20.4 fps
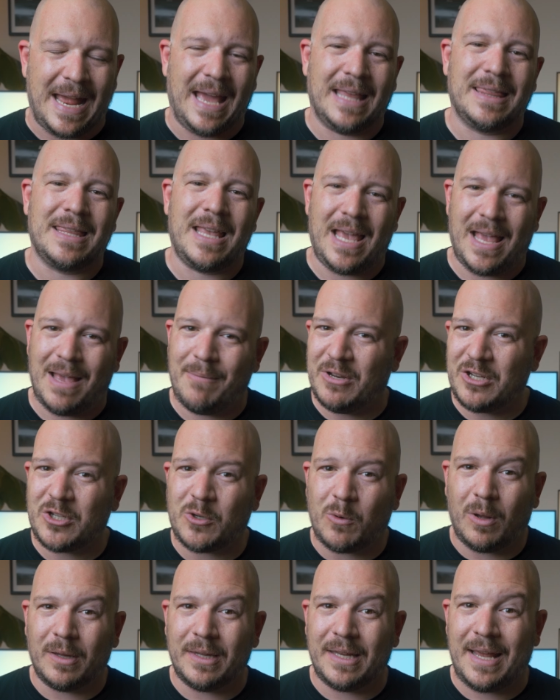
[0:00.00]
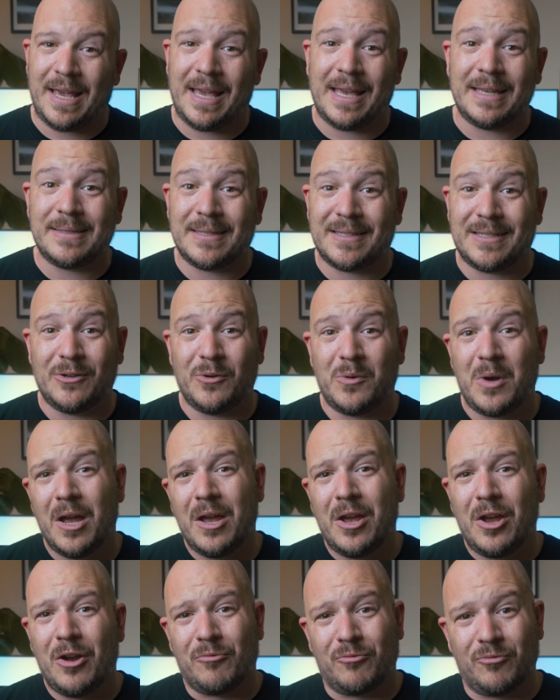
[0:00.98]
and the image quality is still
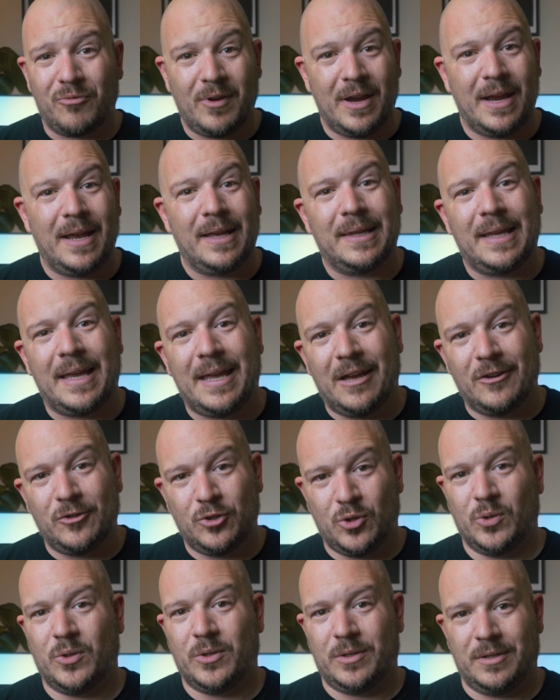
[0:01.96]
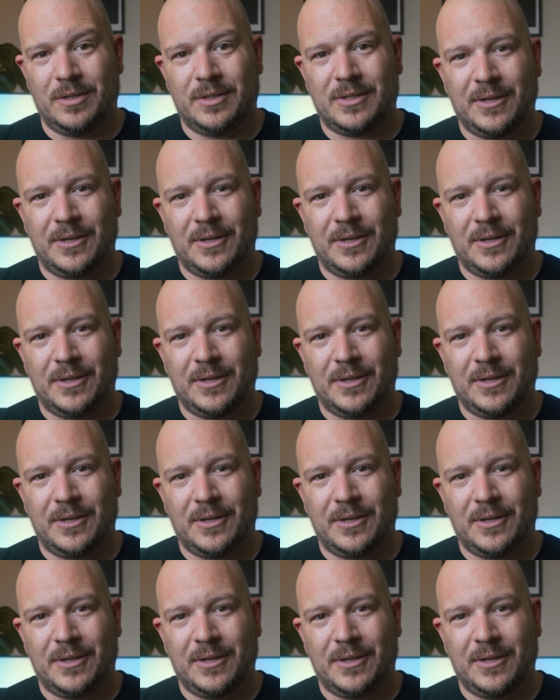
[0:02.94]
really good.